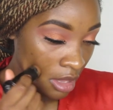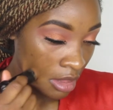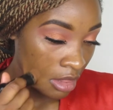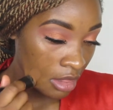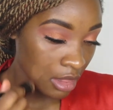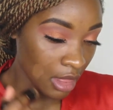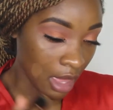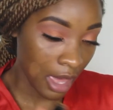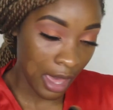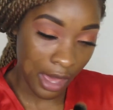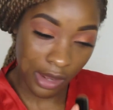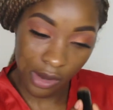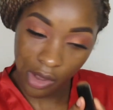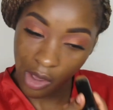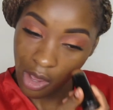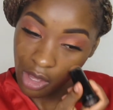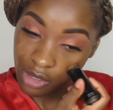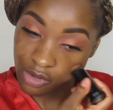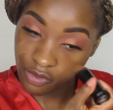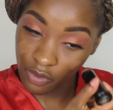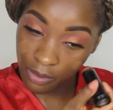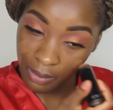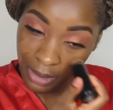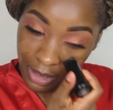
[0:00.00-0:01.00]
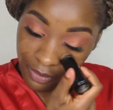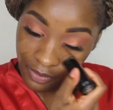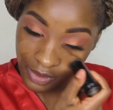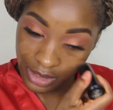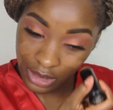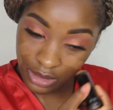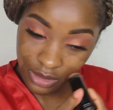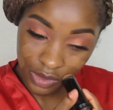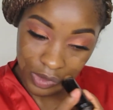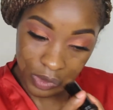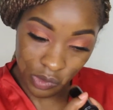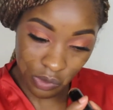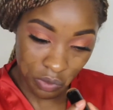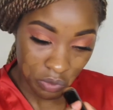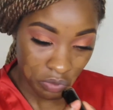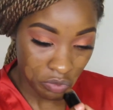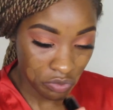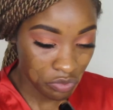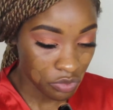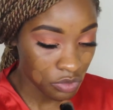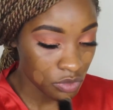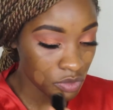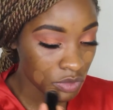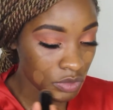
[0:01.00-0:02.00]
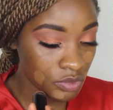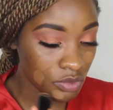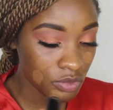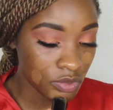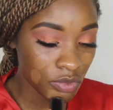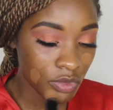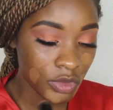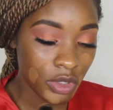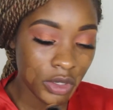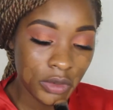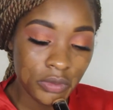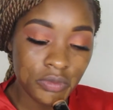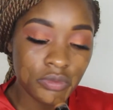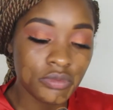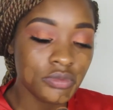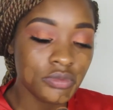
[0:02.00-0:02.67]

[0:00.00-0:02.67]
that all over my face. Okay.